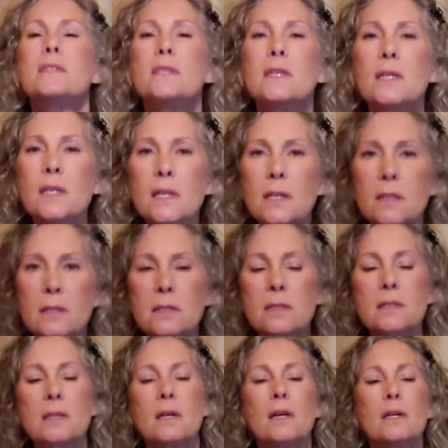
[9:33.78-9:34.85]

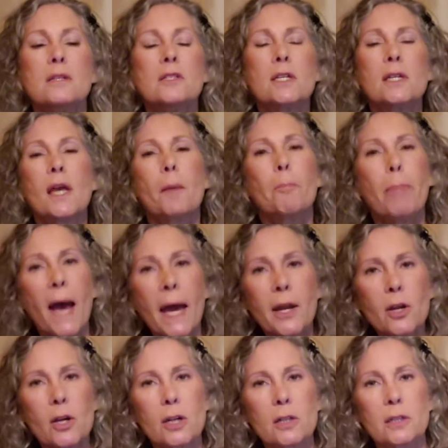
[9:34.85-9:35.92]
things to get
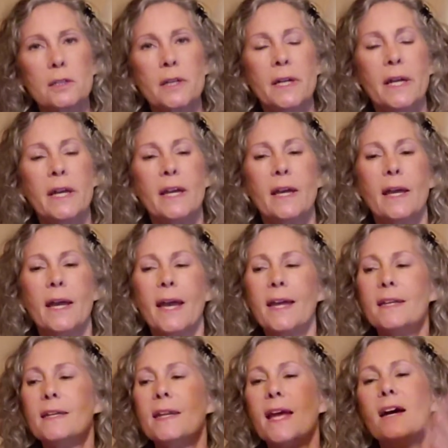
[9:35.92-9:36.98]
better,
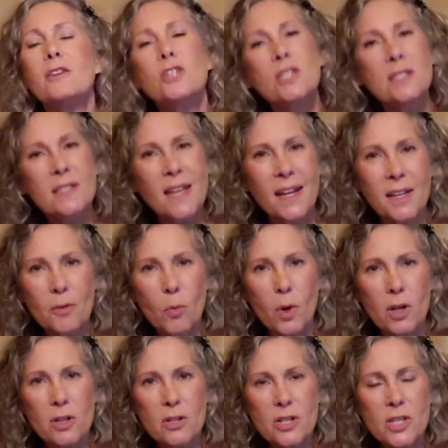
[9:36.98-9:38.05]
and now she's getting
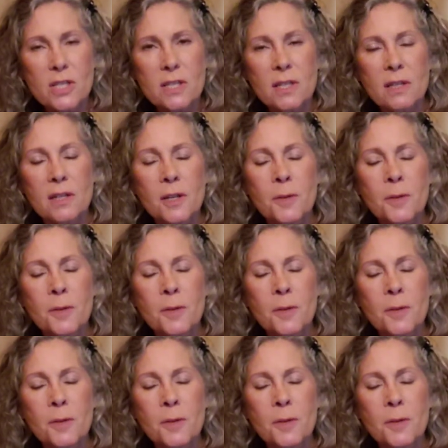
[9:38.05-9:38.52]
worse.